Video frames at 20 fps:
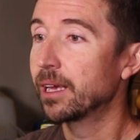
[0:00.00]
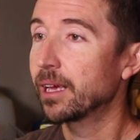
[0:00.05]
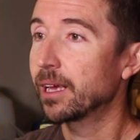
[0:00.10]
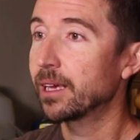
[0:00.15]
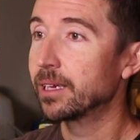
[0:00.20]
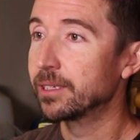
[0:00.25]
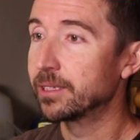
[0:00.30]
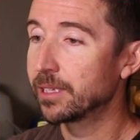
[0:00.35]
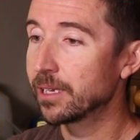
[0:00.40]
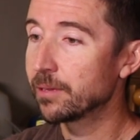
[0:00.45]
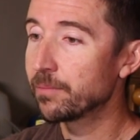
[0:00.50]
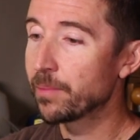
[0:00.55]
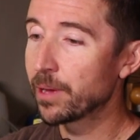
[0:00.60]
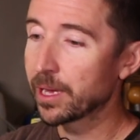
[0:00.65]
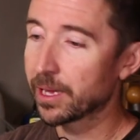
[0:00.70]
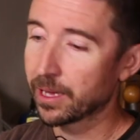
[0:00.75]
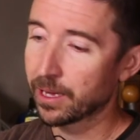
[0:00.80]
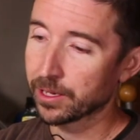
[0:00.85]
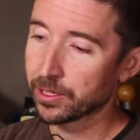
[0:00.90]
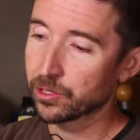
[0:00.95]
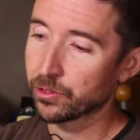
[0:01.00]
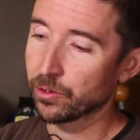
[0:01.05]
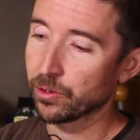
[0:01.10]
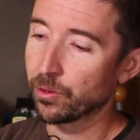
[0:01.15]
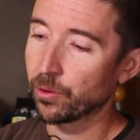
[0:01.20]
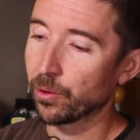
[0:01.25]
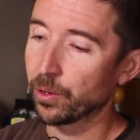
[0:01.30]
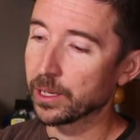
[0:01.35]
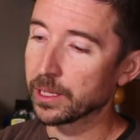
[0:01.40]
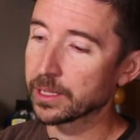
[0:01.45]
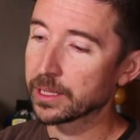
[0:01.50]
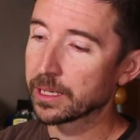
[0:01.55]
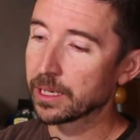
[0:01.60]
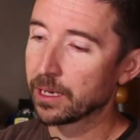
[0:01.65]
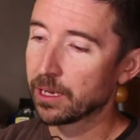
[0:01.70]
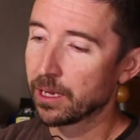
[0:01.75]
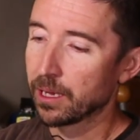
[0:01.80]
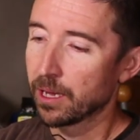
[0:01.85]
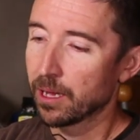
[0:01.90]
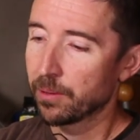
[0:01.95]
It did make extra noise,
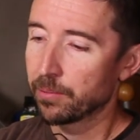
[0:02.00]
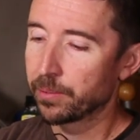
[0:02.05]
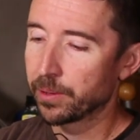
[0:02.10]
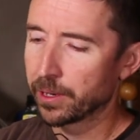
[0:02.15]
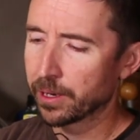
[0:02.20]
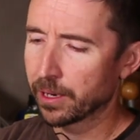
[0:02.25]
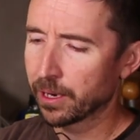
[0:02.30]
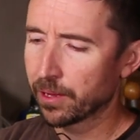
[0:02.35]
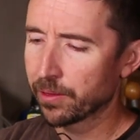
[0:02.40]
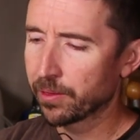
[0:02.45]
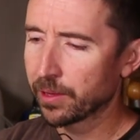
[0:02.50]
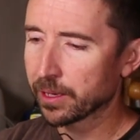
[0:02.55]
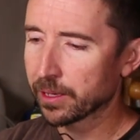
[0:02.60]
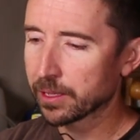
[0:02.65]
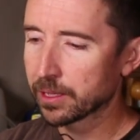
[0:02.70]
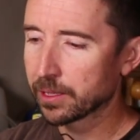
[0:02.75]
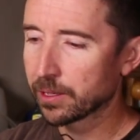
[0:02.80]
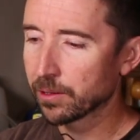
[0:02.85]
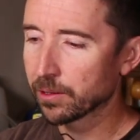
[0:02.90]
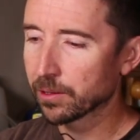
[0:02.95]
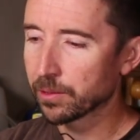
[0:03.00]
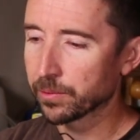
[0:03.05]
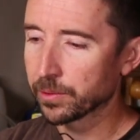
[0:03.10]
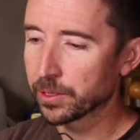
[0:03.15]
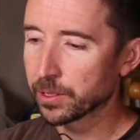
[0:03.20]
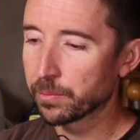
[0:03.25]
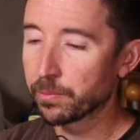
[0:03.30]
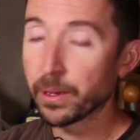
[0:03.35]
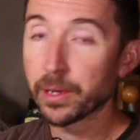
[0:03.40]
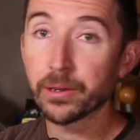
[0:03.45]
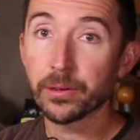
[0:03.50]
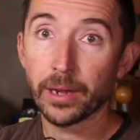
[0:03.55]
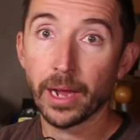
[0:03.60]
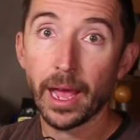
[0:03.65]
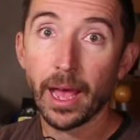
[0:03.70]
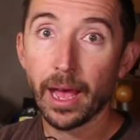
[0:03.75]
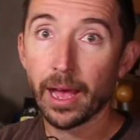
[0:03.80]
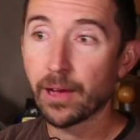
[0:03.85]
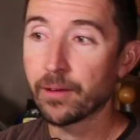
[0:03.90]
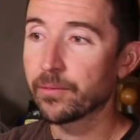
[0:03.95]
but I think still it was better to
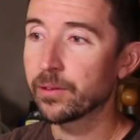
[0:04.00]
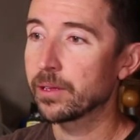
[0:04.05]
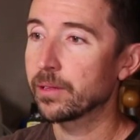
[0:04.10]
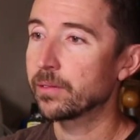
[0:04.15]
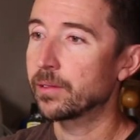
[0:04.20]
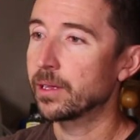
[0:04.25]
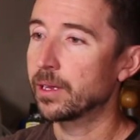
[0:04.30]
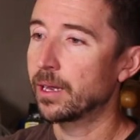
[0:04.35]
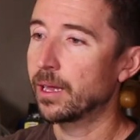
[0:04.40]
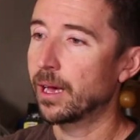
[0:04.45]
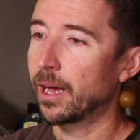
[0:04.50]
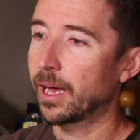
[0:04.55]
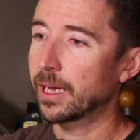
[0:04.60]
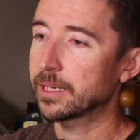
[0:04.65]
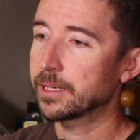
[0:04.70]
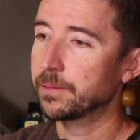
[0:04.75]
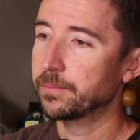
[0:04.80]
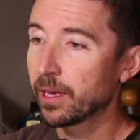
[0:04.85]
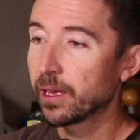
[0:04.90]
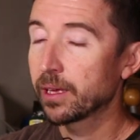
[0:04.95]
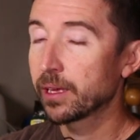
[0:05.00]
have it than not.